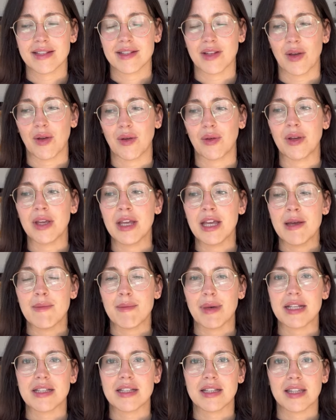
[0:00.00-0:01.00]
So
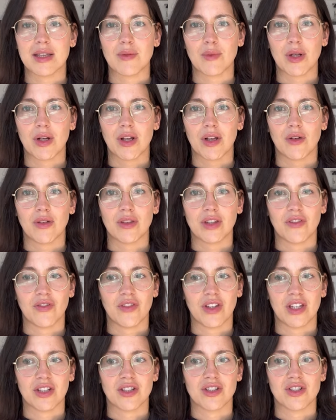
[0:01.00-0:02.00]
basically when I got the
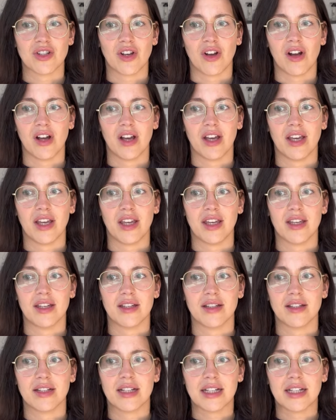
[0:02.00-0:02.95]
fish, I